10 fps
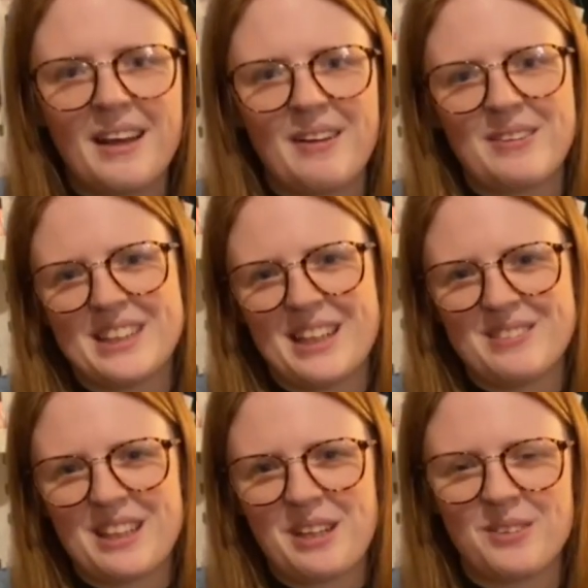Oh dear, I'm
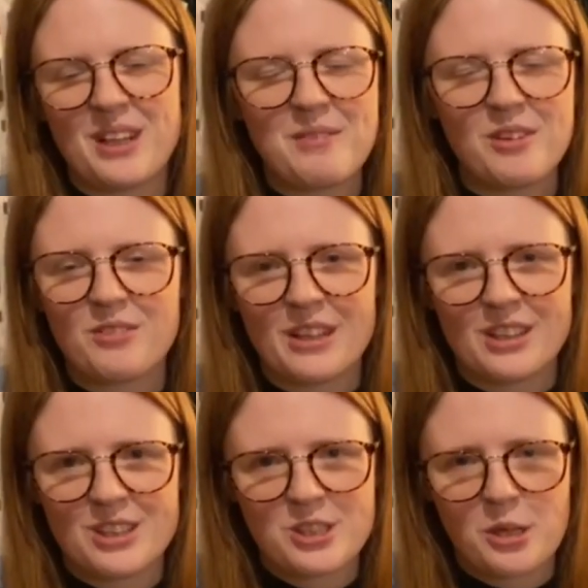terrible. I'm not very
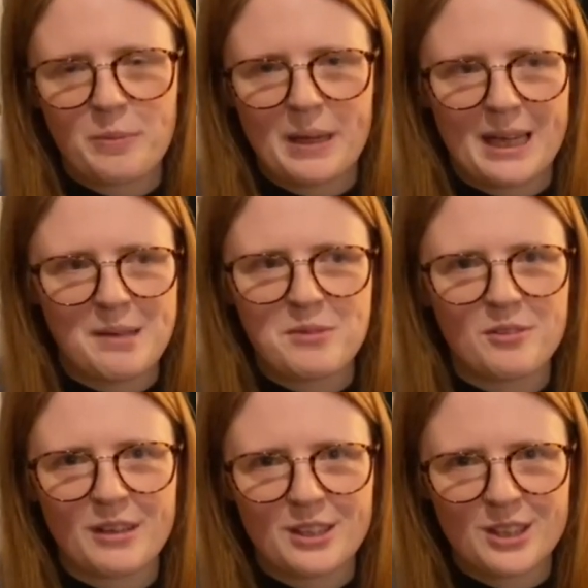good at shopping and I'm not
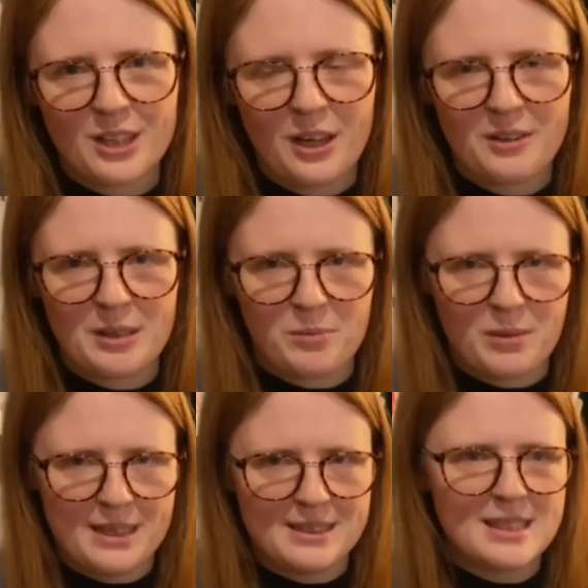very good at clothing
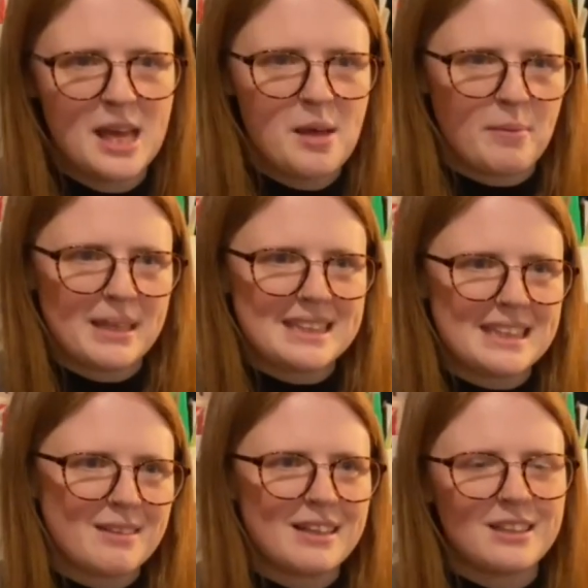brands, but I did
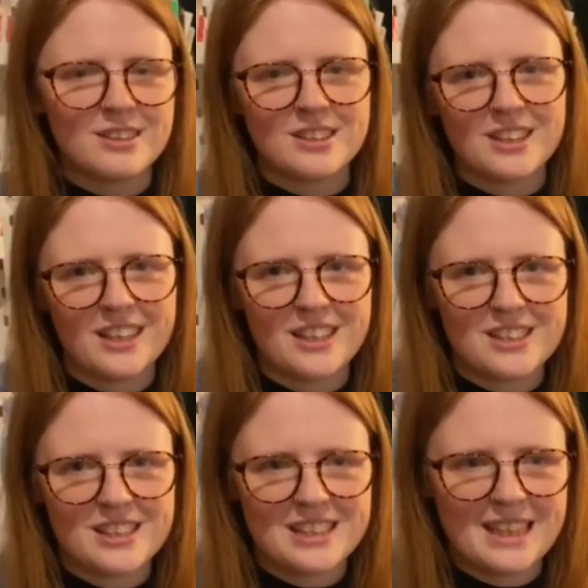have a little
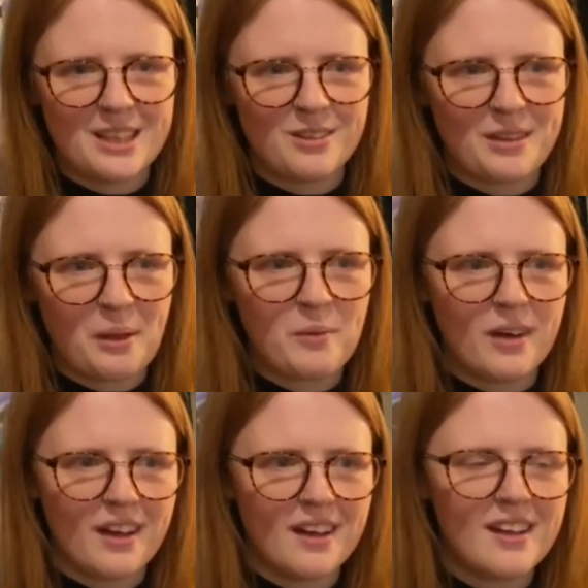search to see who they
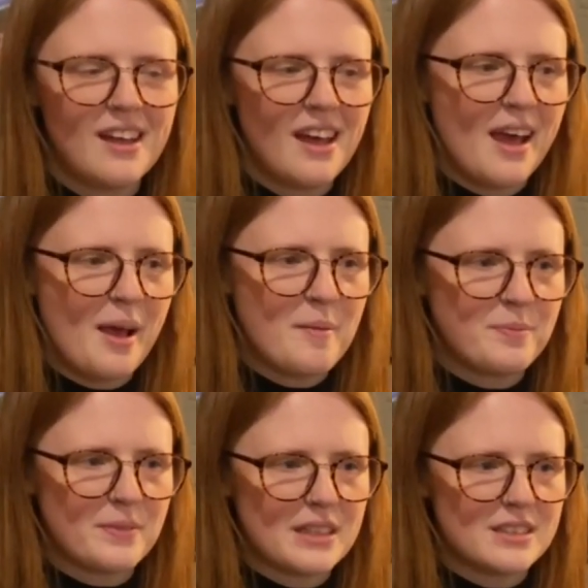were,
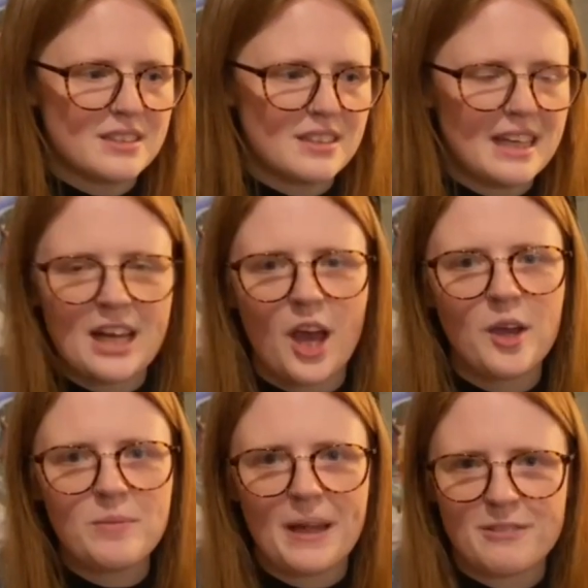in
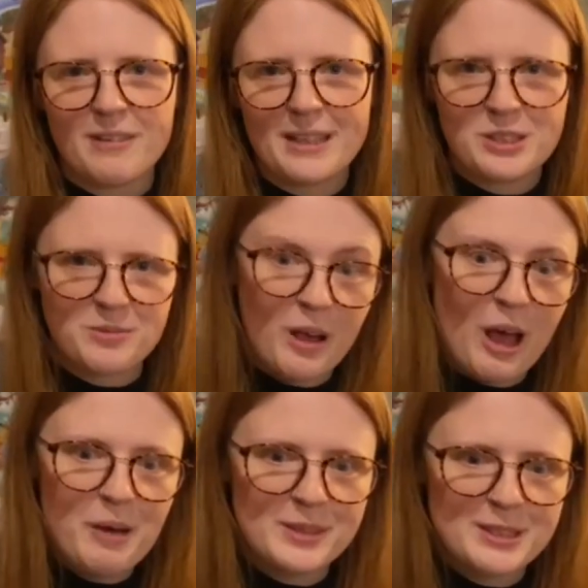hope that I'd find some
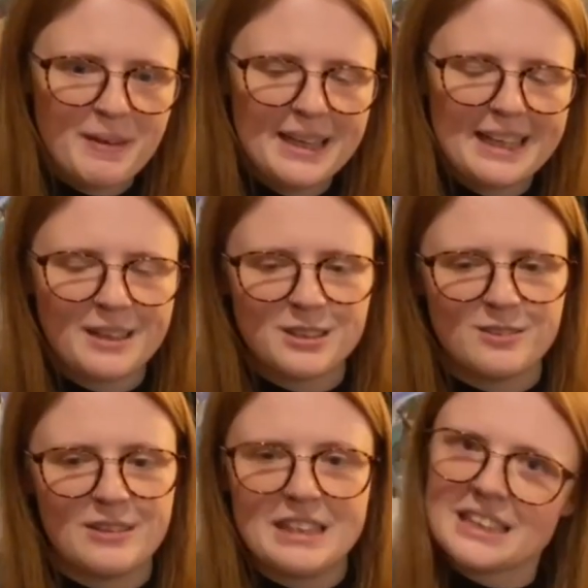garments made out
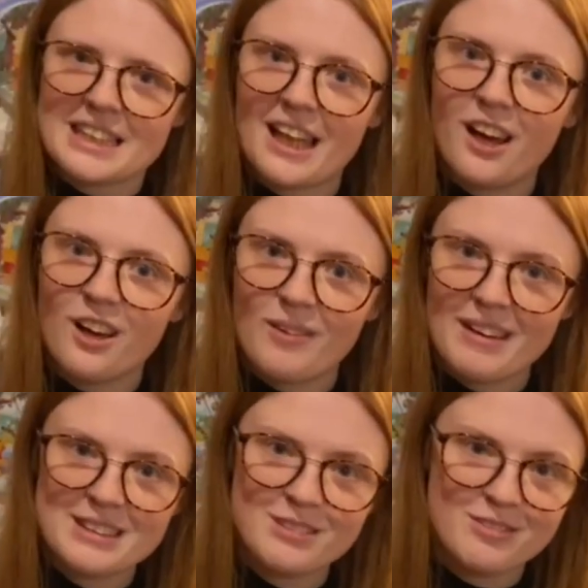of it, and they are
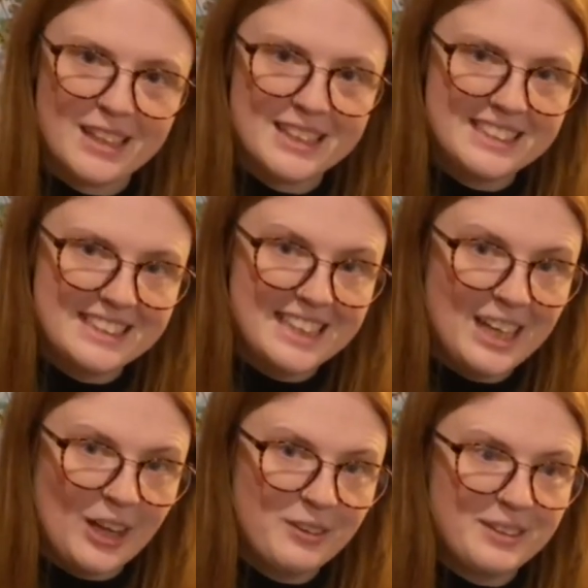quite a fancy
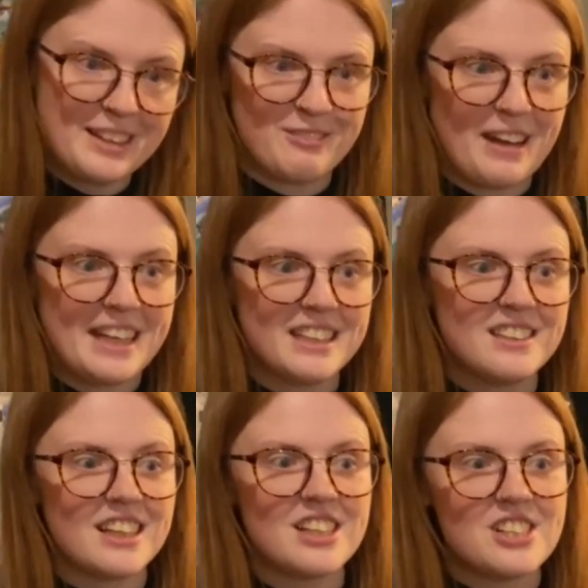clothing
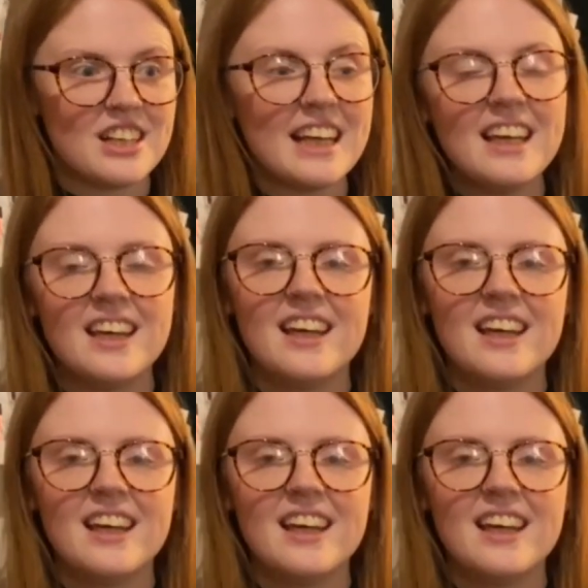range actually.